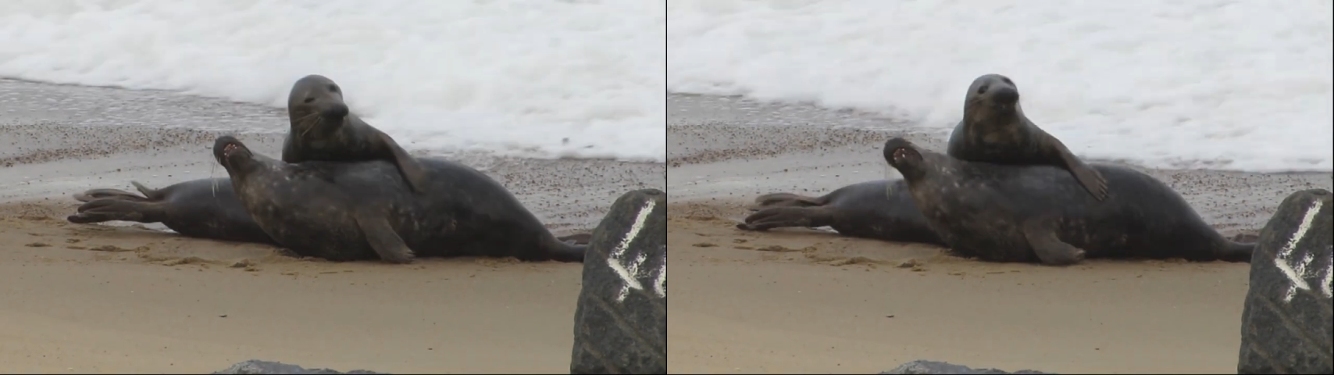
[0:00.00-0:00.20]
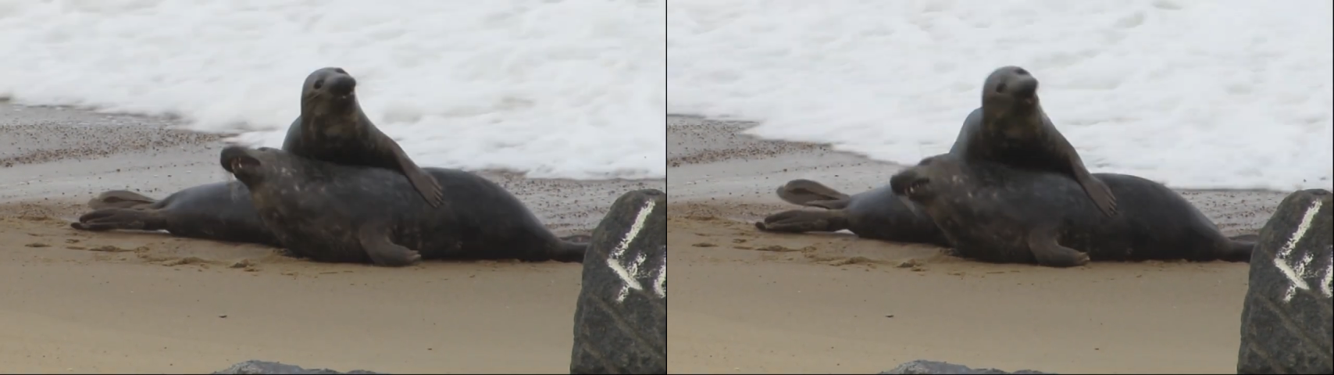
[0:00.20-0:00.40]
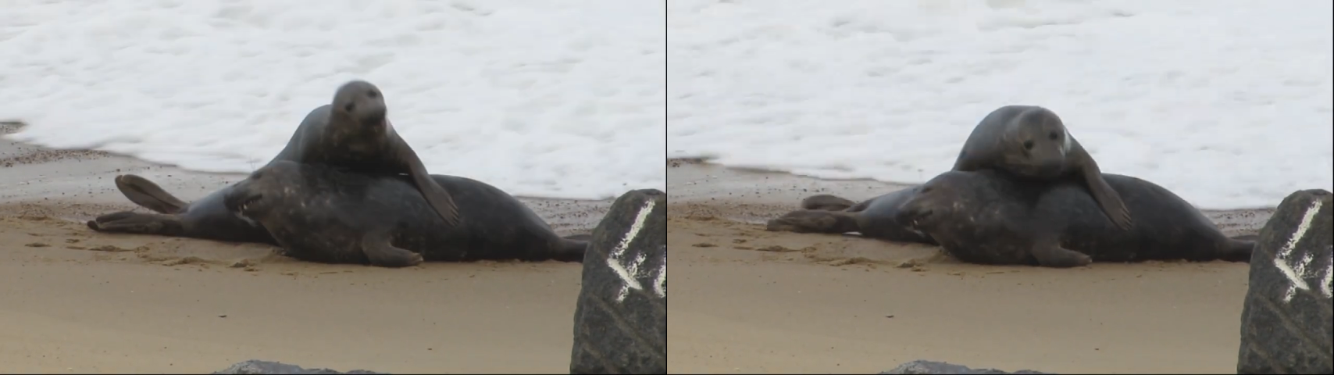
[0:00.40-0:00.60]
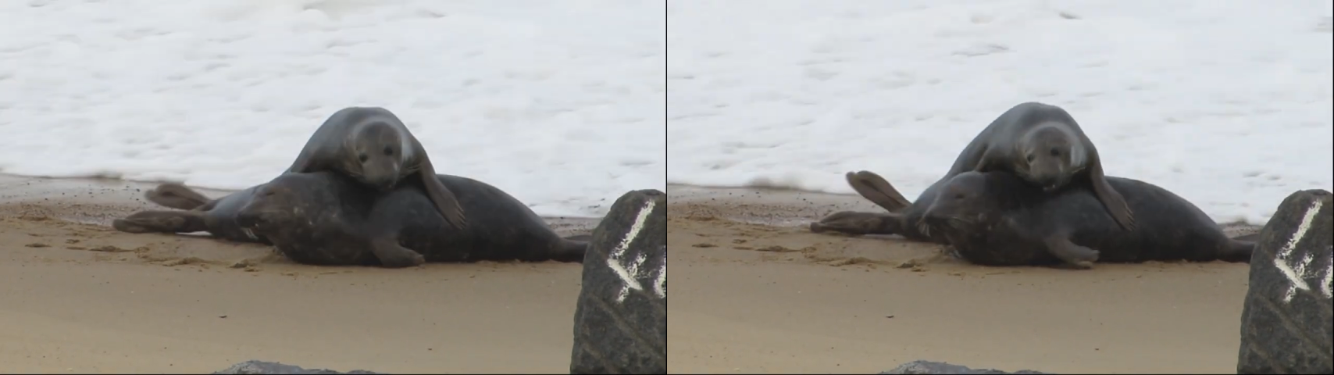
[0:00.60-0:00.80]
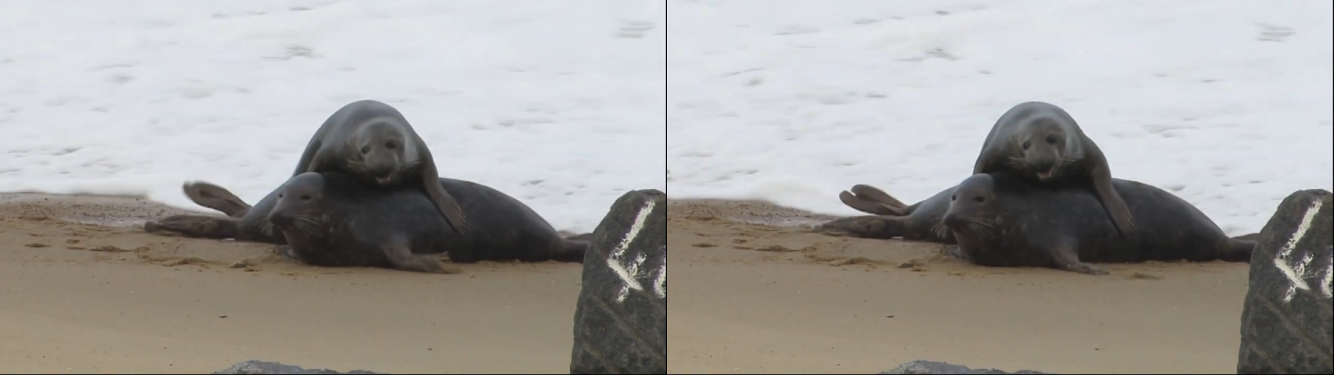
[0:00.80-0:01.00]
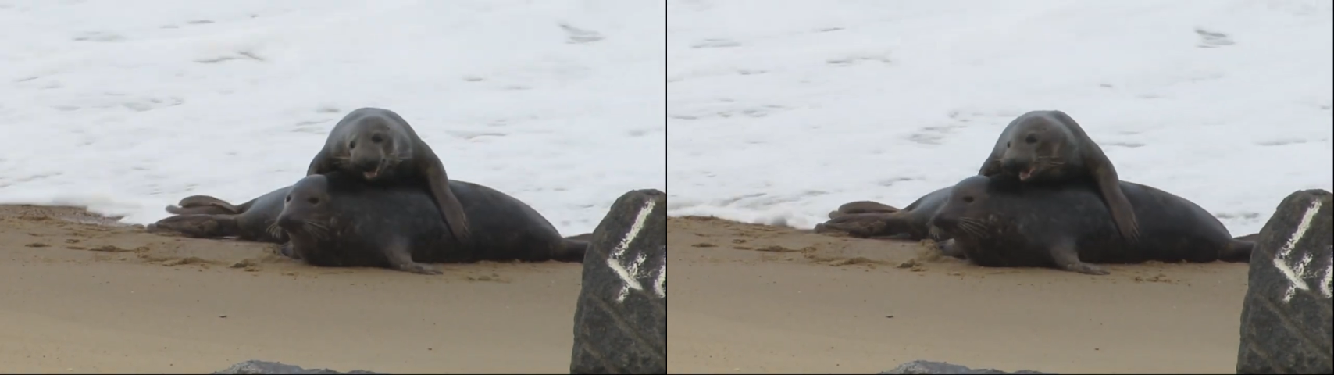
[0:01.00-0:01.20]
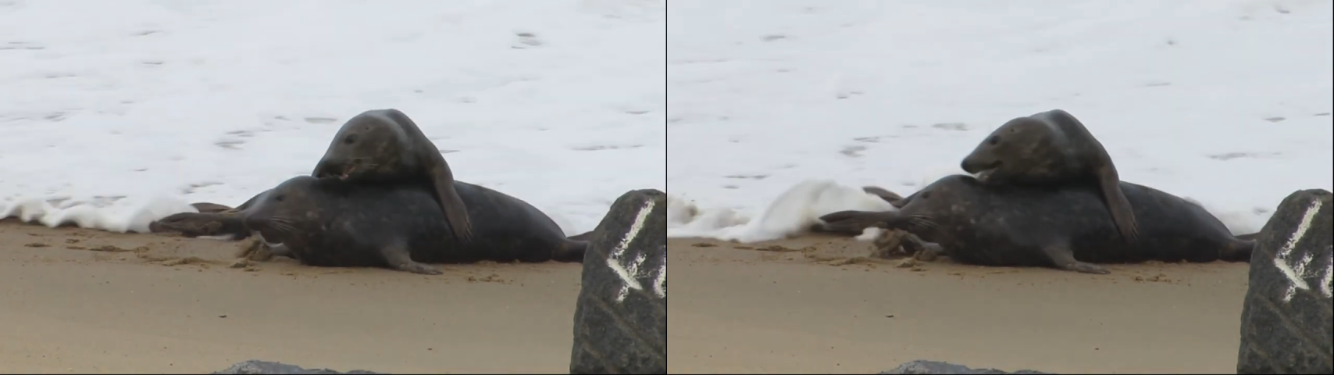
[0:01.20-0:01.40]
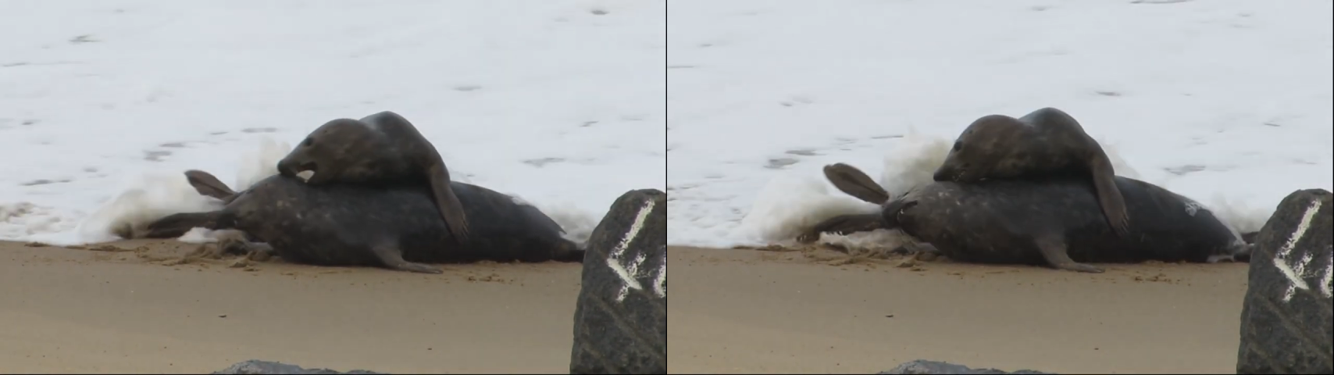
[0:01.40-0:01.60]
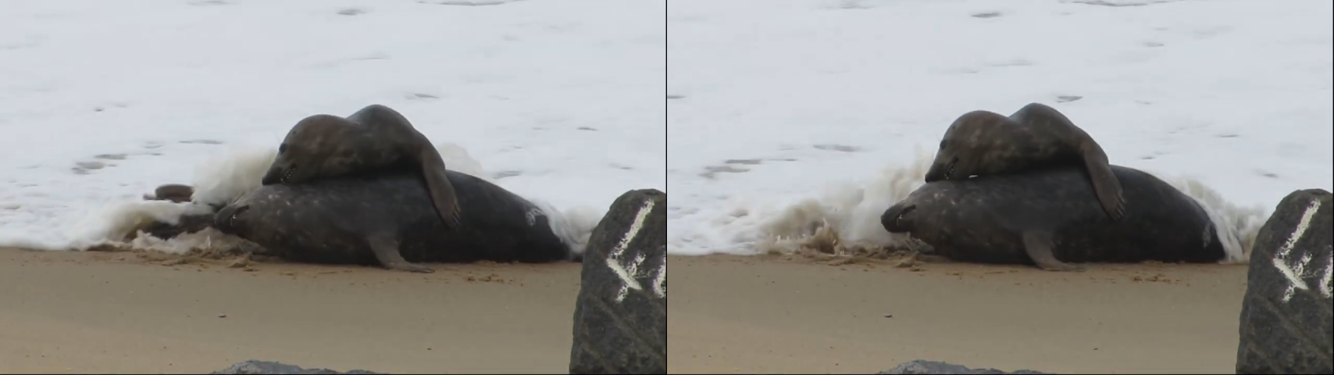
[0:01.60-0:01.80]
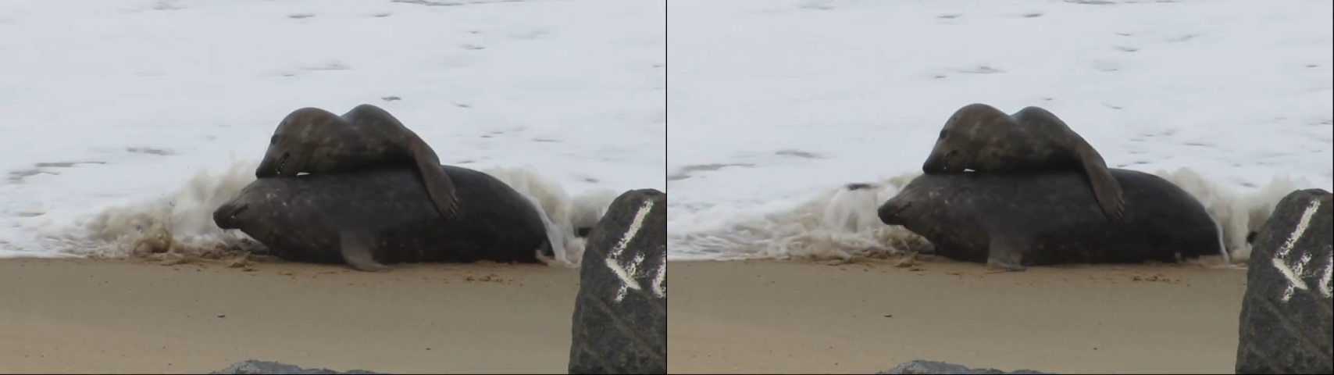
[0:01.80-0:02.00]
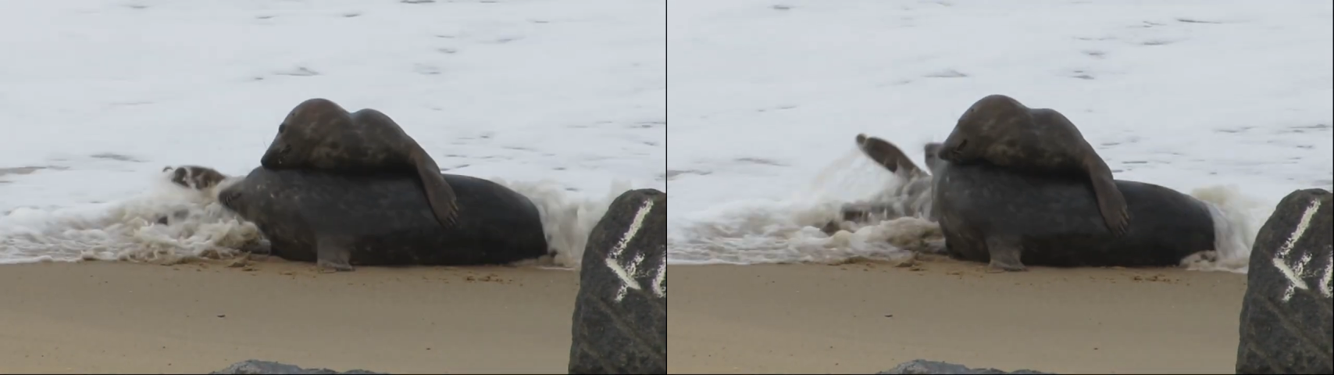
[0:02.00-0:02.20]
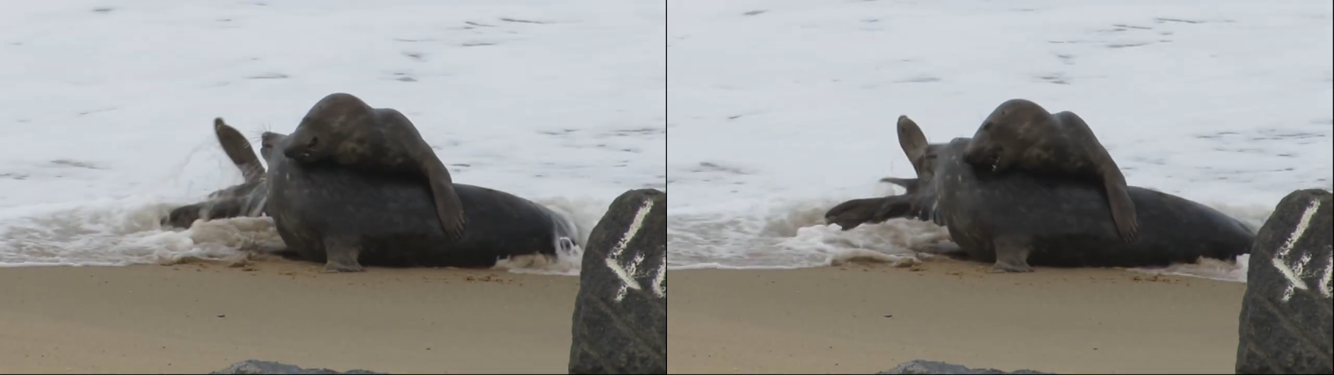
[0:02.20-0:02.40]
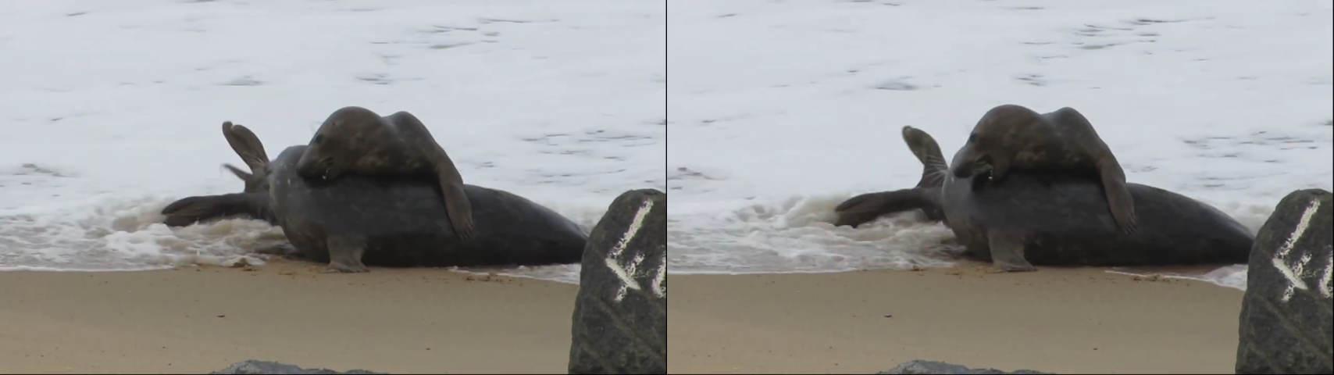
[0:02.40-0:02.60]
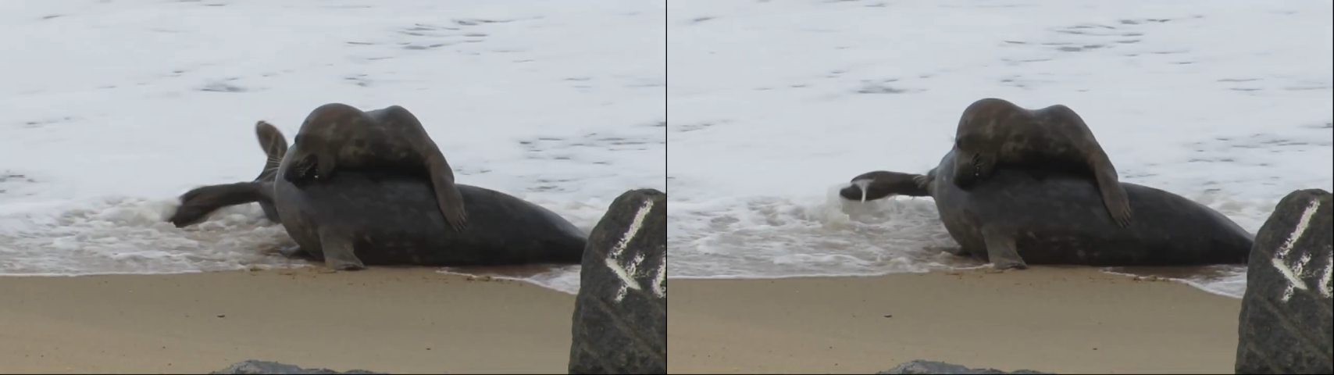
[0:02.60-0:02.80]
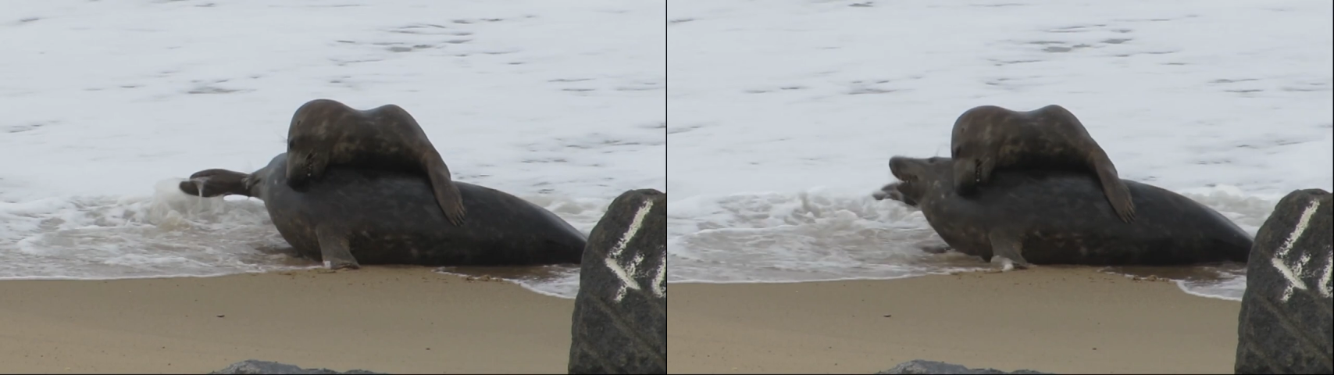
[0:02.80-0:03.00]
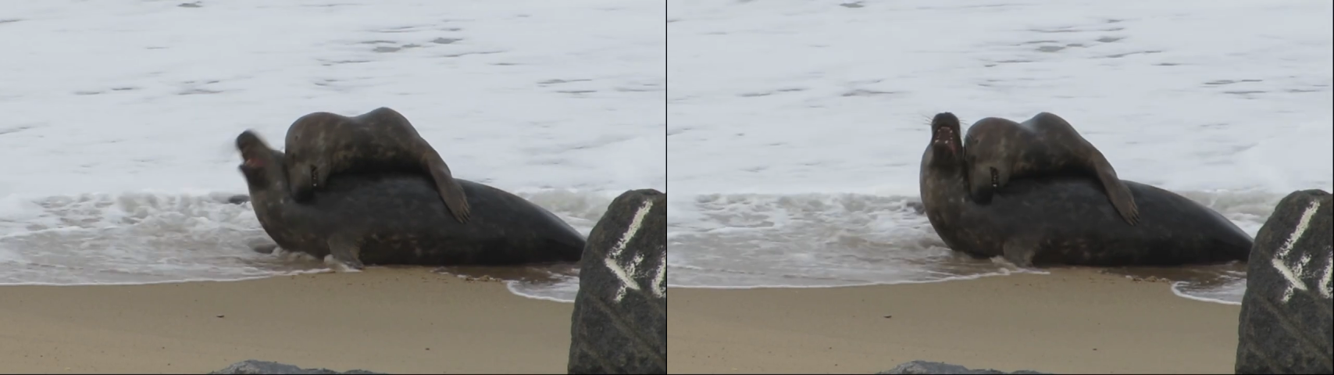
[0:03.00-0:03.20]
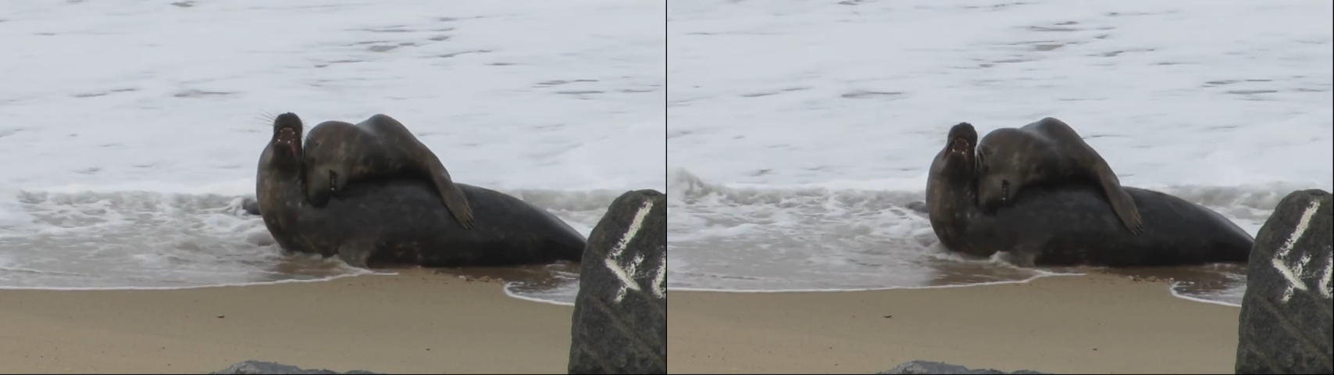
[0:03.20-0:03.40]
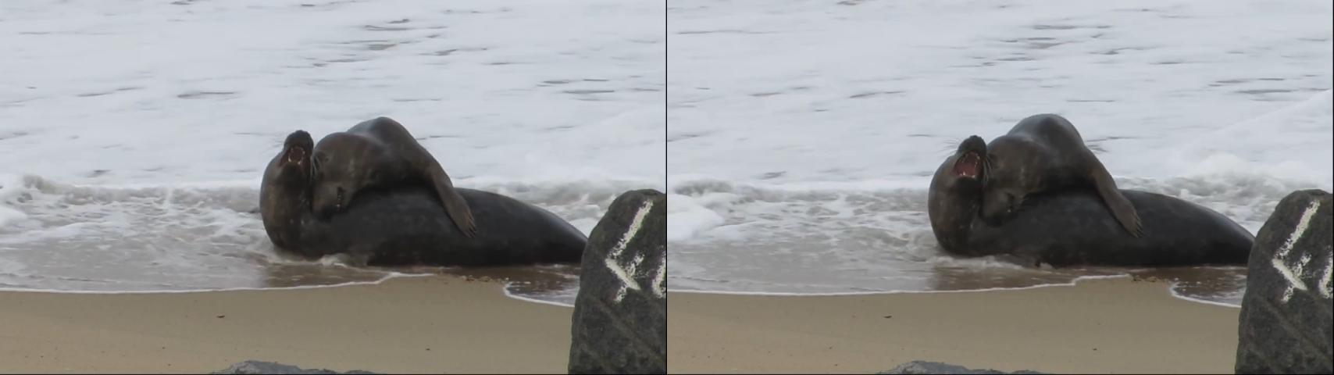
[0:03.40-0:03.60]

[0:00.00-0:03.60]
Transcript: No face is visible, so there are no lips to read.